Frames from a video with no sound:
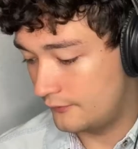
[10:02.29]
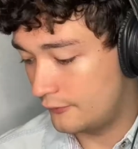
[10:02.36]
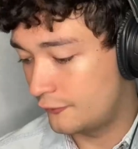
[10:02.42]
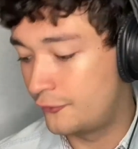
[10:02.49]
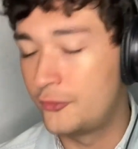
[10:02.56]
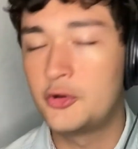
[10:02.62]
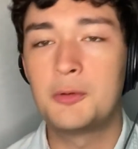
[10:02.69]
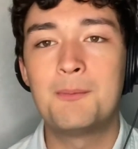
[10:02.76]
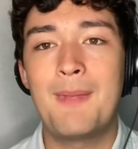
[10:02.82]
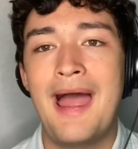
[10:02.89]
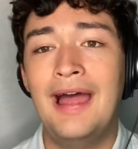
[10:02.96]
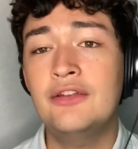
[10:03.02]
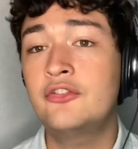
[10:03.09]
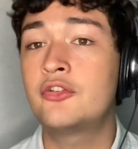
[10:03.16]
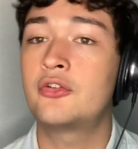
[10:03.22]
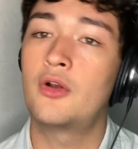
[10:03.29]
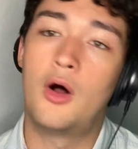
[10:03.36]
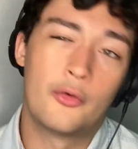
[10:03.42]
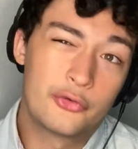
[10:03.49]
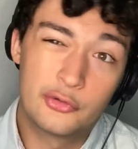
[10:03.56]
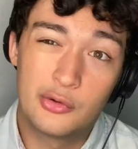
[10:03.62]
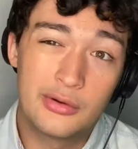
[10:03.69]
For your match,
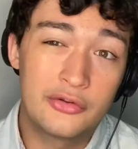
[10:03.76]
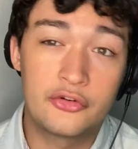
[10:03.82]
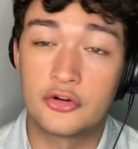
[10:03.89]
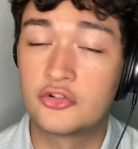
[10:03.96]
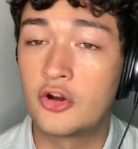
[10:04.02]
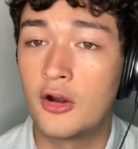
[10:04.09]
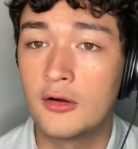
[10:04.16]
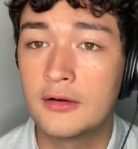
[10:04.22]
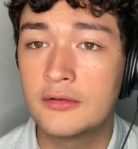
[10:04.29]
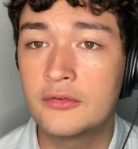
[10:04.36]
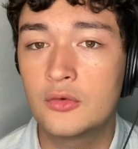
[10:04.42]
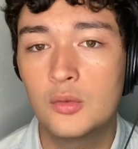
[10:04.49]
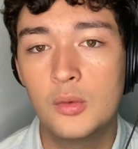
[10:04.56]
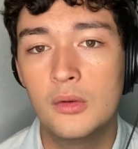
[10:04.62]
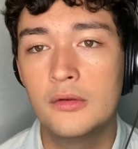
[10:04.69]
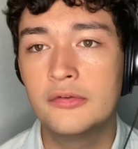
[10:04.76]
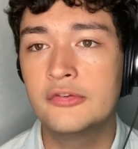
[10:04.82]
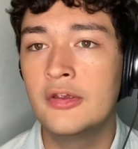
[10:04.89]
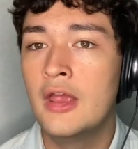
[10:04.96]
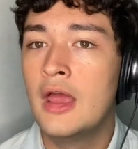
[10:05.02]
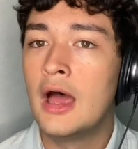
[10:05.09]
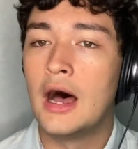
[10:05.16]
also known as your target schools,
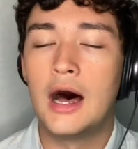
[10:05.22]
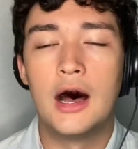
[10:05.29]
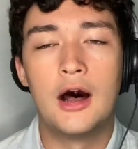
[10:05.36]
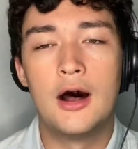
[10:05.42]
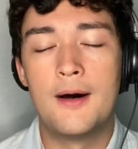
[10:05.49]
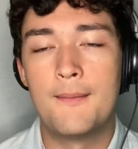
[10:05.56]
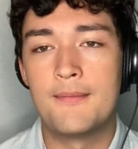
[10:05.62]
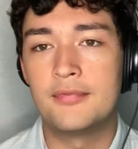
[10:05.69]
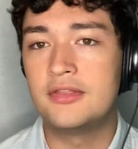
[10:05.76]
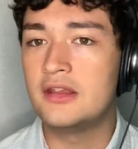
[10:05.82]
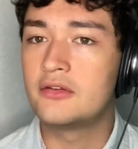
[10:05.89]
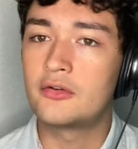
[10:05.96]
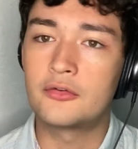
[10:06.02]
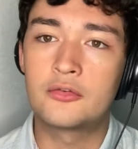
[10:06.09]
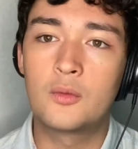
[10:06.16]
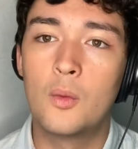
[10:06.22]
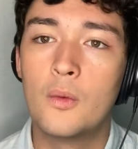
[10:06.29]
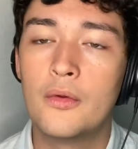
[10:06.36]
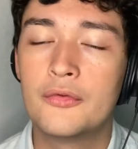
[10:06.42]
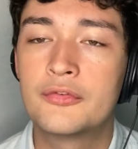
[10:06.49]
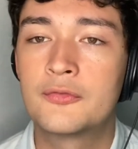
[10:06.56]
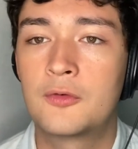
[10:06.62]
these are
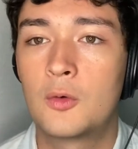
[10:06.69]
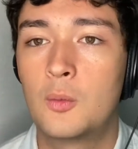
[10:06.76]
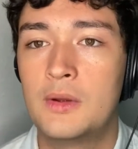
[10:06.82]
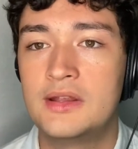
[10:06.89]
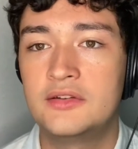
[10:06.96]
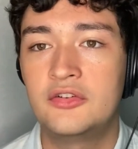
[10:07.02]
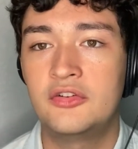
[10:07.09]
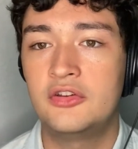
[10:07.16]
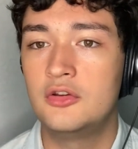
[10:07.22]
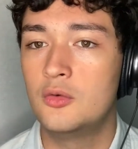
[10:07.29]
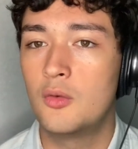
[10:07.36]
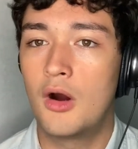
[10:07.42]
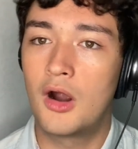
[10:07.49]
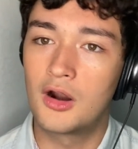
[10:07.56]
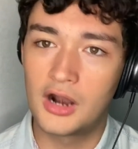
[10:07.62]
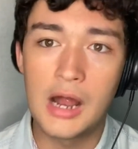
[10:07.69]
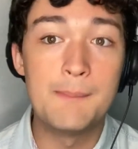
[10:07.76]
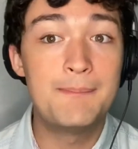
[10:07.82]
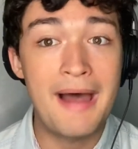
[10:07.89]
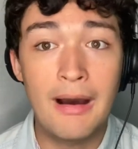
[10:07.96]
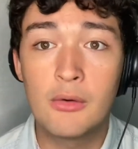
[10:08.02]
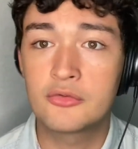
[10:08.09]
schools for which you are
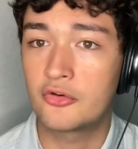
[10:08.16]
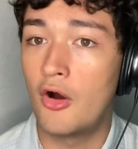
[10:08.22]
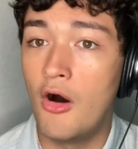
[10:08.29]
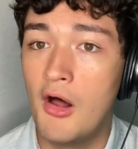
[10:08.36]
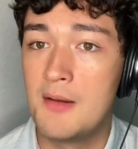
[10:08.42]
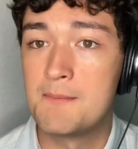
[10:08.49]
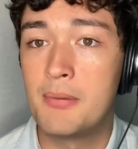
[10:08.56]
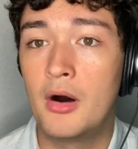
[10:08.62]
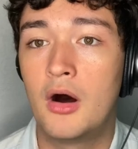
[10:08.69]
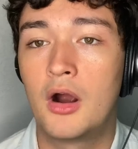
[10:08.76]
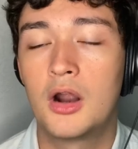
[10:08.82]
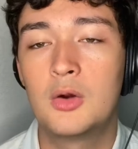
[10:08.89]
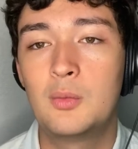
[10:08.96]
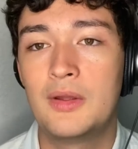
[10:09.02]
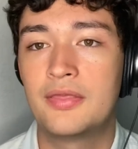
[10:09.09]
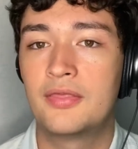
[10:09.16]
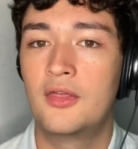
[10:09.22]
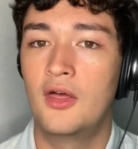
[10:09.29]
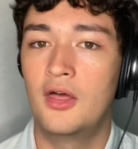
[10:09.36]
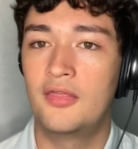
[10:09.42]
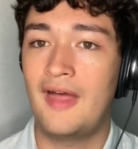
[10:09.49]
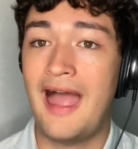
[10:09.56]
about on par with
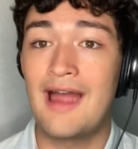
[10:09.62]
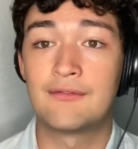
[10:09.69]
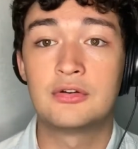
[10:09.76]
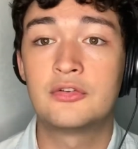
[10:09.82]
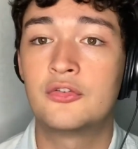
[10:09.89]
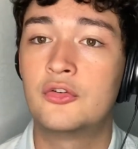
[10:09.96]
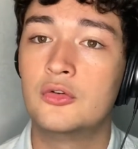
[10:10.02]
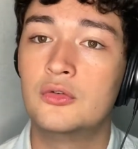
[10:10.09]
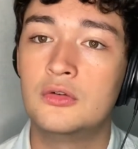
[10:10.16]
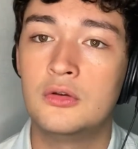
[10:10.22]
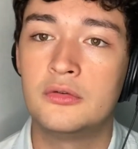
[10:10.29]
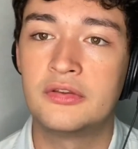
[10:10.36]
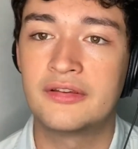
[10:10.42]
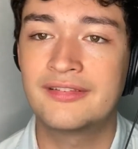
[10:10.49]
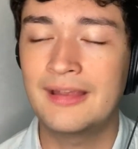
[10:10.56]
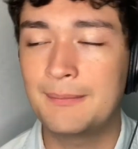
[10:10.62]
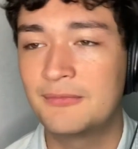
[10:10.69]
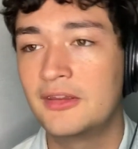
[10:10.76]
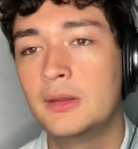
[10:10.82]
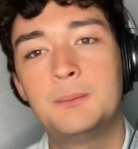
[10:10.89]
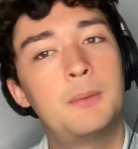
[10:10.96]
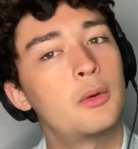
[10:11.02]
the average student who's
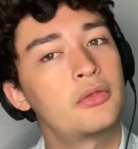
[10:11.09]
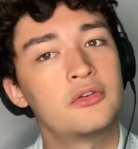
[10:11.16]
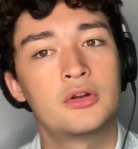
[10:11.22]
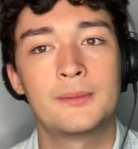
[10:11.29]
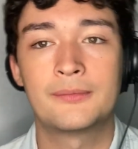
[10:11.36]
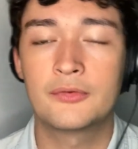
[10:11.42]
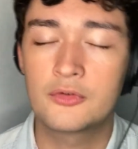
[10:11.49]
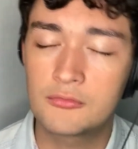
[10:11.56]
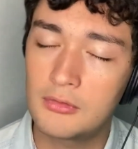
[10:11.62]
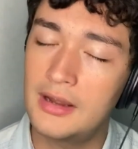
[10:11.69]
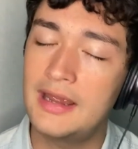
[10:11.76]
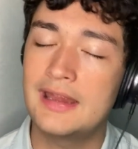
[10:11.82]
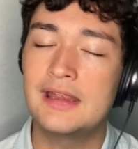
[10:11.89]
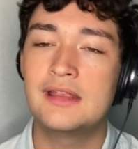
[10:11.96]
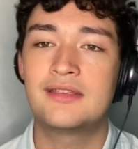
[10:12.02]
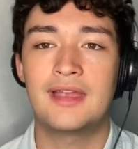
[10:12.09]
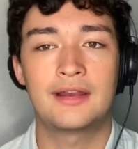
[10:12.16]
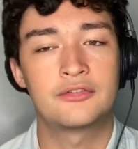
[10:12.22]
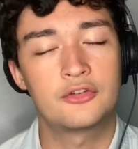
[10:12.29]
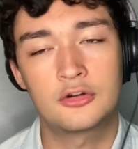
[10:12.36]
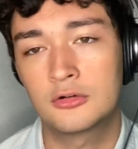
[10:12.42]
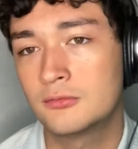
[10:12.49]
accepted, both in terms of grades,
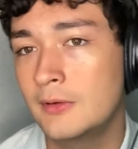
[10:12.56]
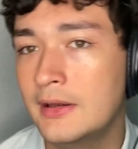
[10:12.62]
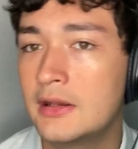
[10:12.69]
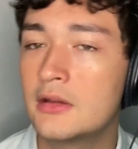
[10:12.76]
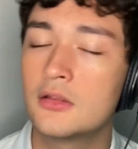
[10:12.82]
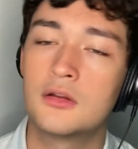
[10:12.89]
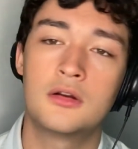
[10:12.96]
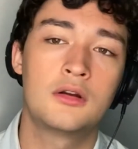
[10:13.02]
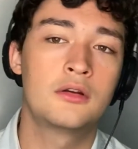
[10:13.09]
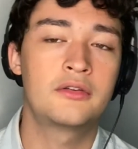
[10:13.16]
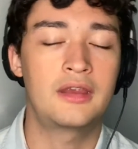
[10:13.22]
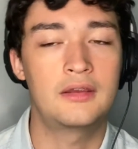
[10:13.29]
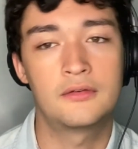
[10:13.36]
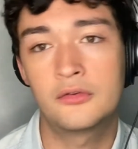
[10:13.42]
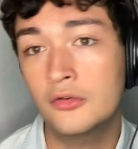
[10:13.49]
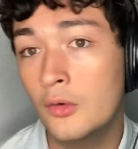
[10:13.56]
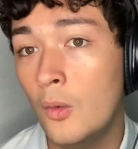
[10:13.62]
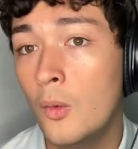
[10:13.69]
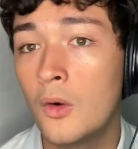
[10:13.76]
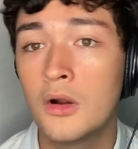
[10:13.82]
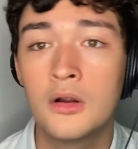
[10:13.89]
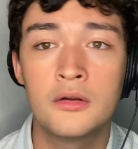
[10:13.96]
extracurriculars,
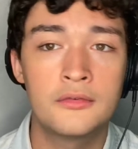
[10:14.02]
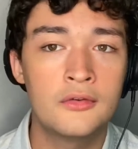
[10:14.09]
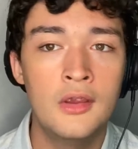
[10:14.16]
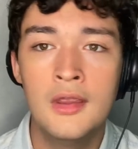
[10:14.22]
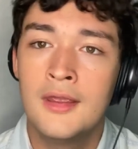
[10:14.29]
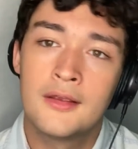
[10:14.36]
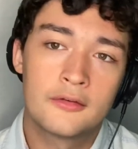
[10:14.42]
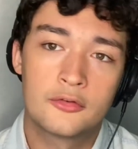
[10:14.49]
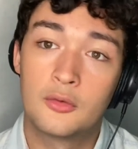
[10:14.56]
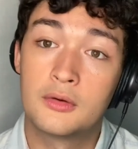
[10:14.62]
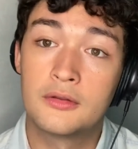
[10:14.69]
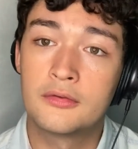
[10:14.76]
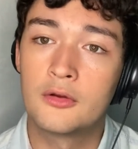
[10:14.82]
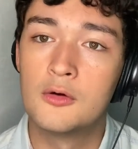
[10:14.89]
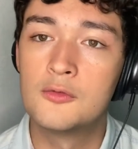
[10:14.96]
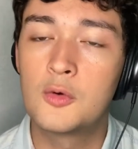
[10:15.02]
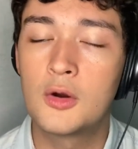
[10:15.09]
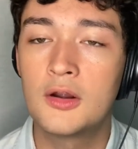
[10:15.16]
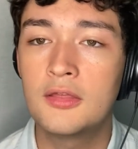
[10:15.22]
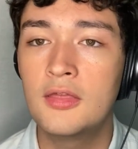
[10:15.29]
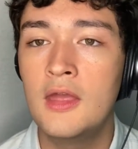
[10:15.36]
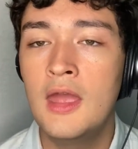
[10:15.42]
scores, so on and so
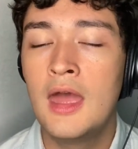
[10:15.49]
forth.